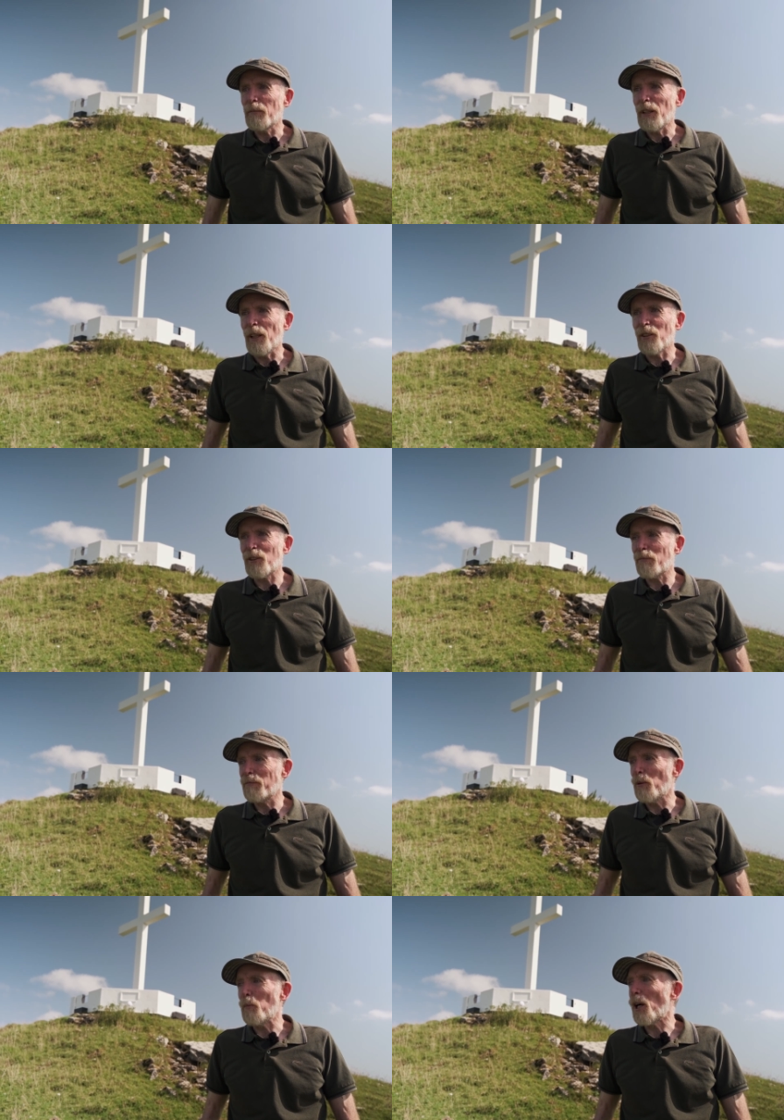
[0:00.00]
it's
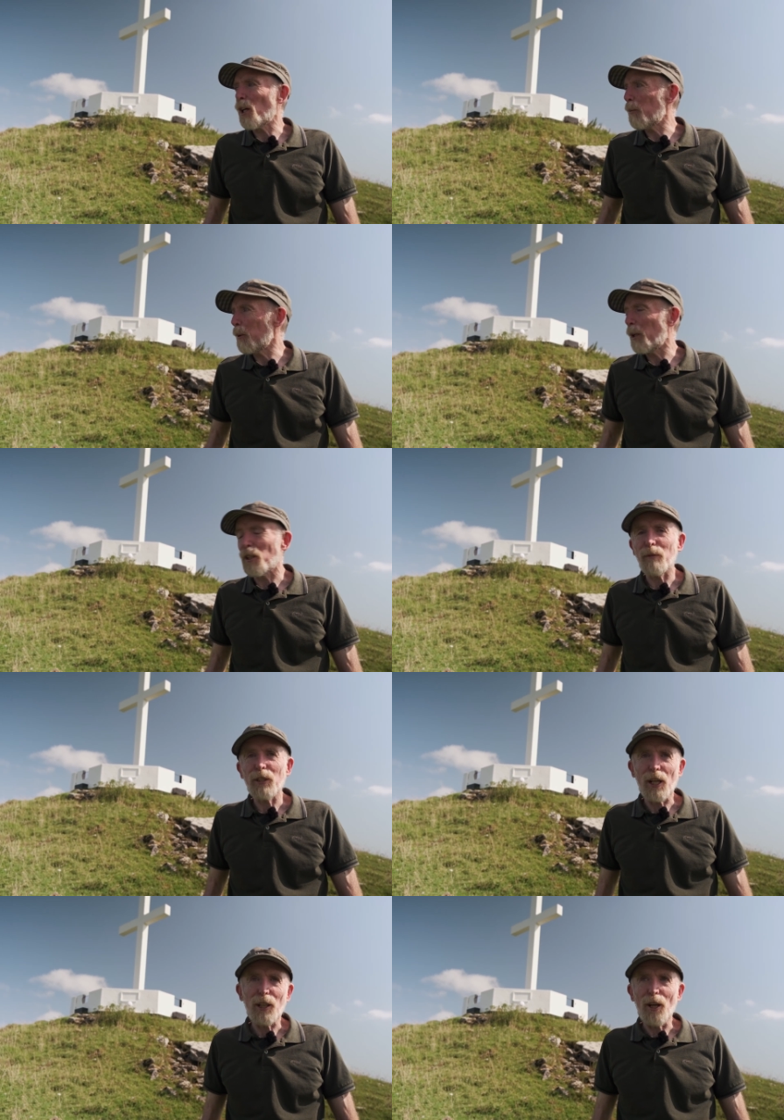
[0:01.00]
remarkable because of
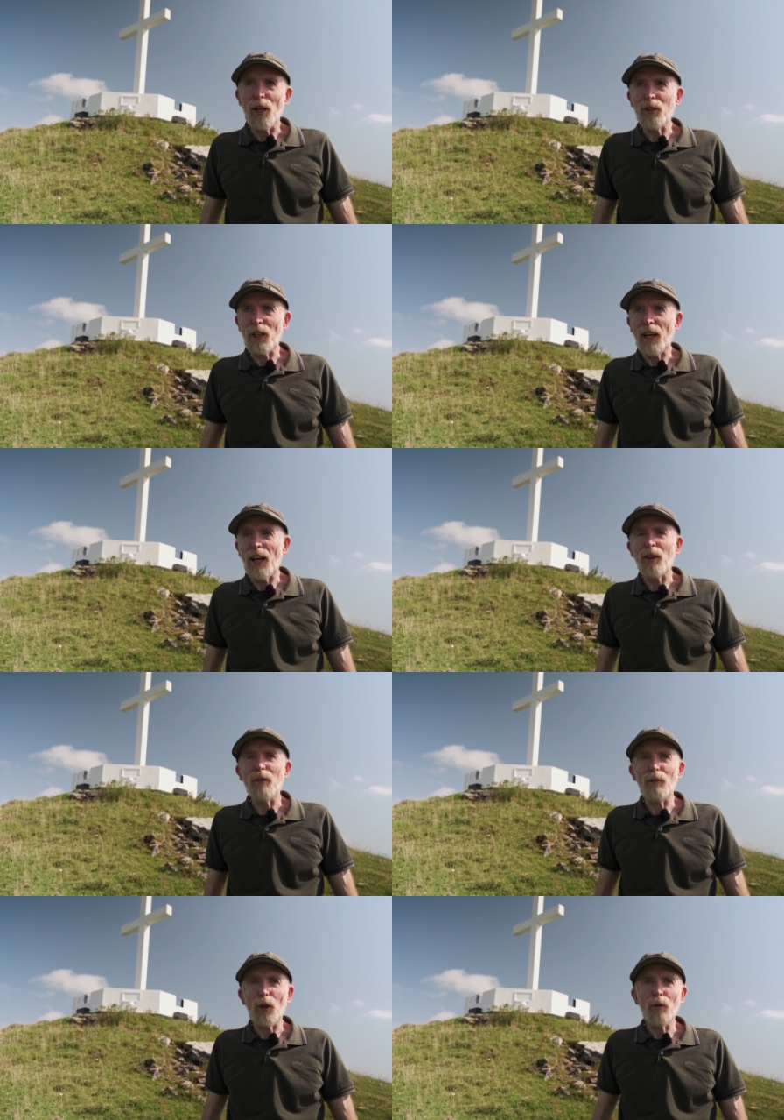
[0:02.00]
its archaeology and the view